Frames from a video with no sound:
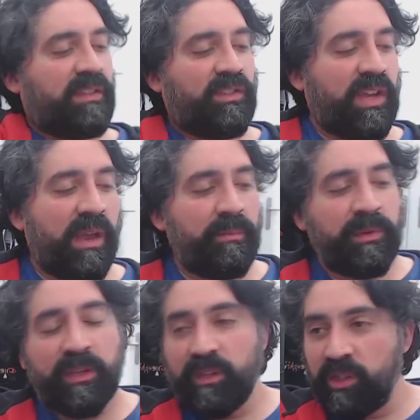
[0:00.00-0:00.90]

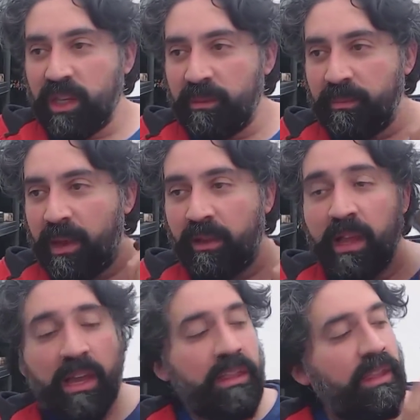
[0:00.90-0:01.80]
Championship belt.
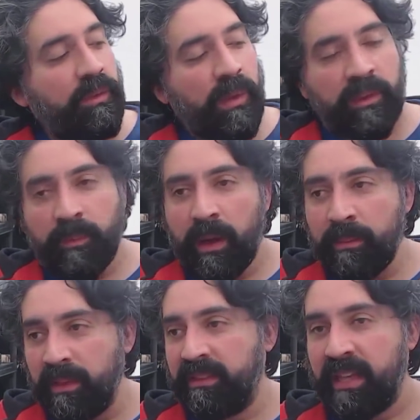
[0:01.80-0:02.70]
This one's by
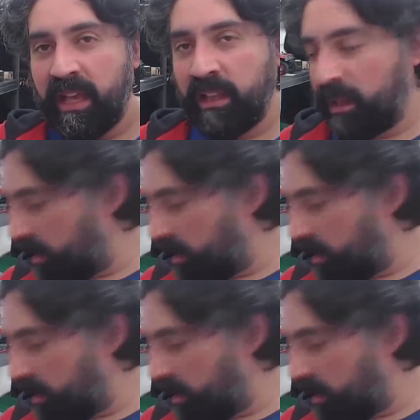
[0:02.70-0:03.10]
Mattel.